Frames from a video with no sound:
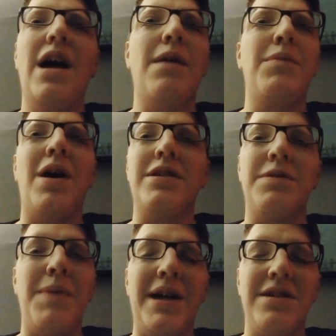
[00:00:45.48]
top-notch
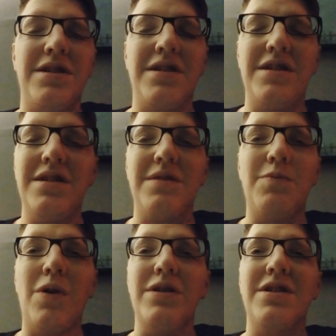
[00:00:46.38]
matches. Just
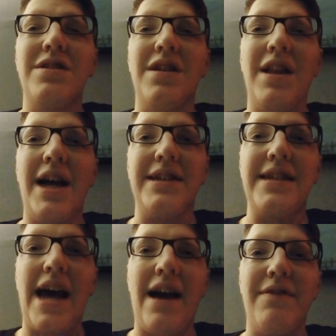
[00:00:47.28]
watch the last
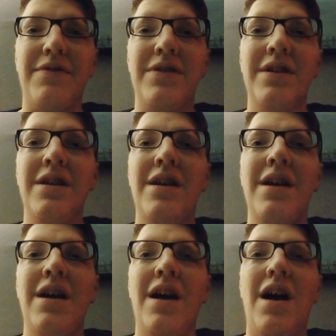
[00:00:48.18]
half
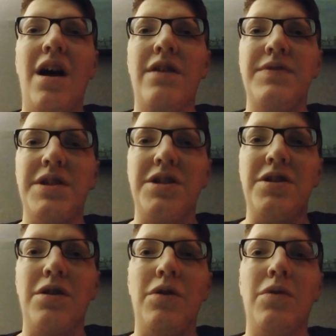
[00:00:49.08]
of the
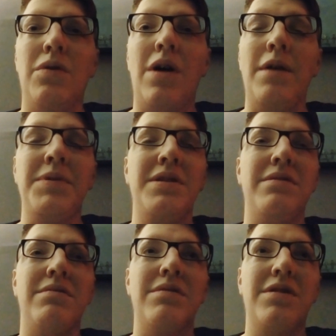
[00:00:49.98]
show. I
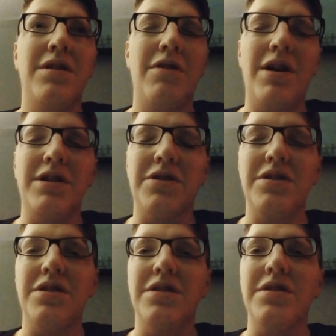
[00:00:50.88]
mean,
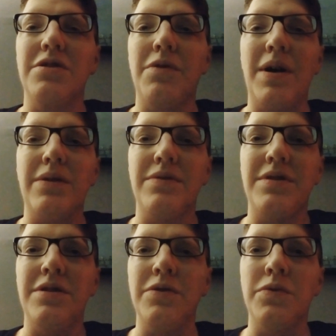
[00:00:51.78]
congratulations go out
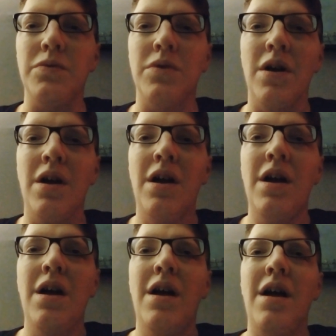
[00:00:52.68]

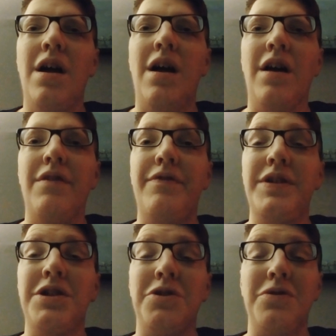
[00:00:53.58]
to
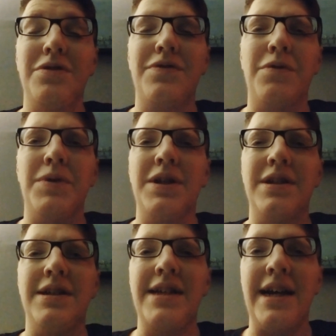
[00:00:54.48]
Finjuice for winning
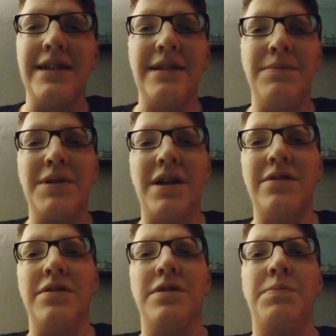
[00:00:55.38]
the tag team
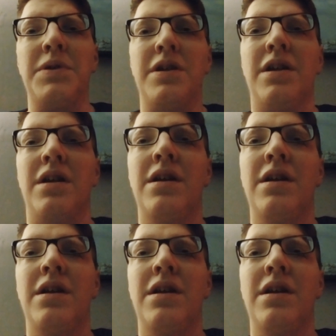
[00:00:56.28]
titles, but